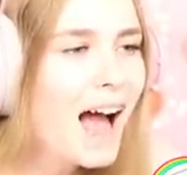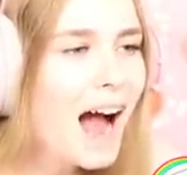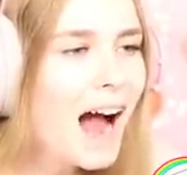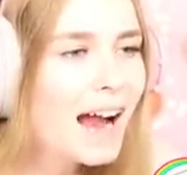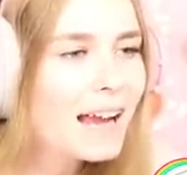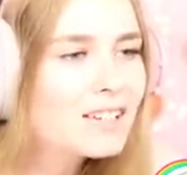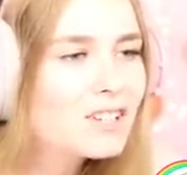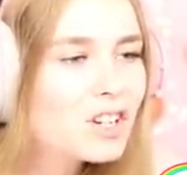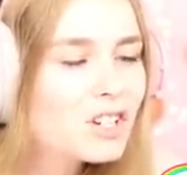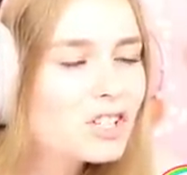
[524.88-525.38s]

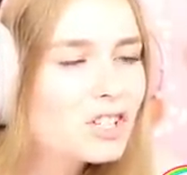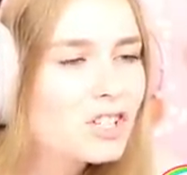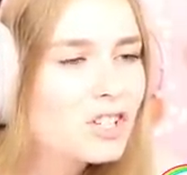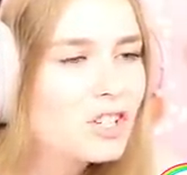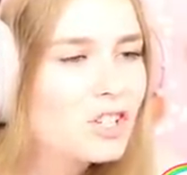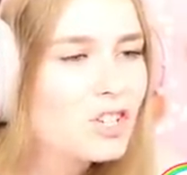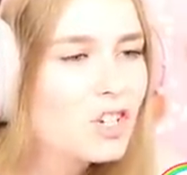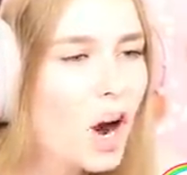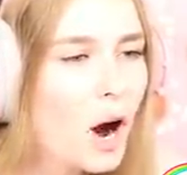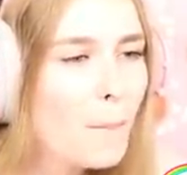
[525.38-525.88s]
I
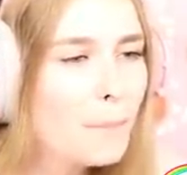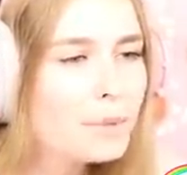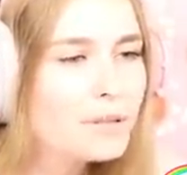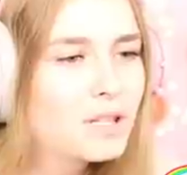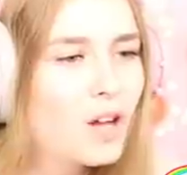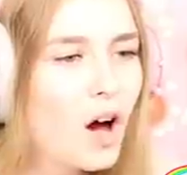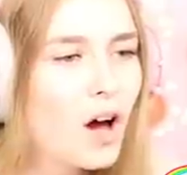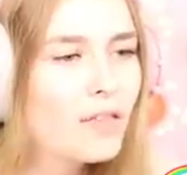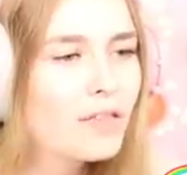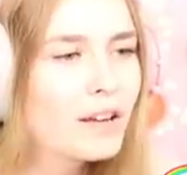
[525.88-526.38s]
just
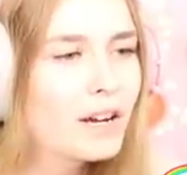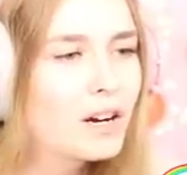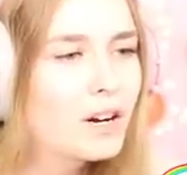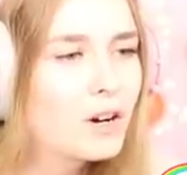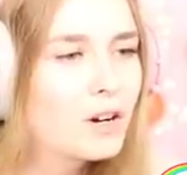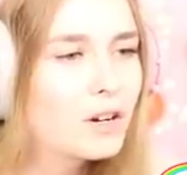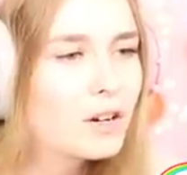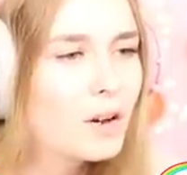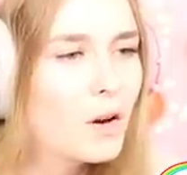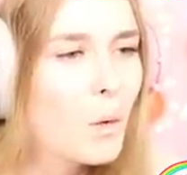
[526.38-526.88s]
jumped on the...
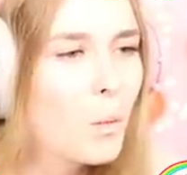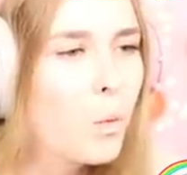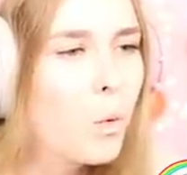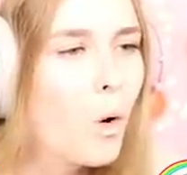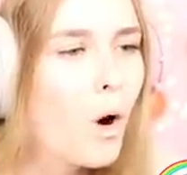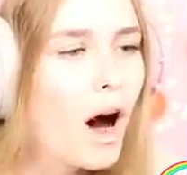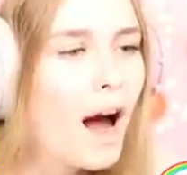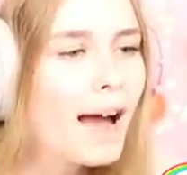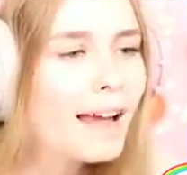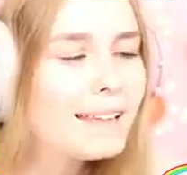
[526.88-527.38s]

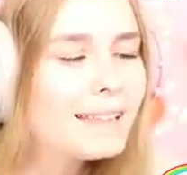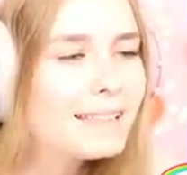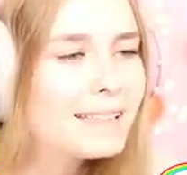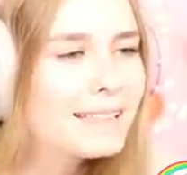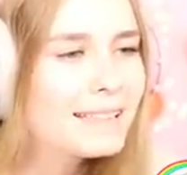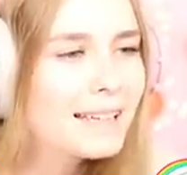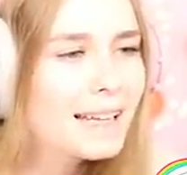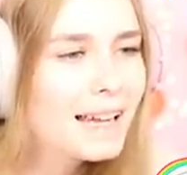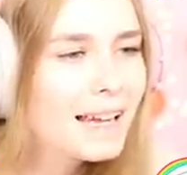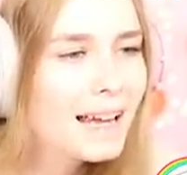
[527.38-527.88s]

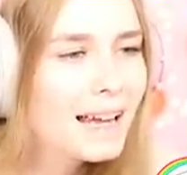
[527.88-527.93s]
What?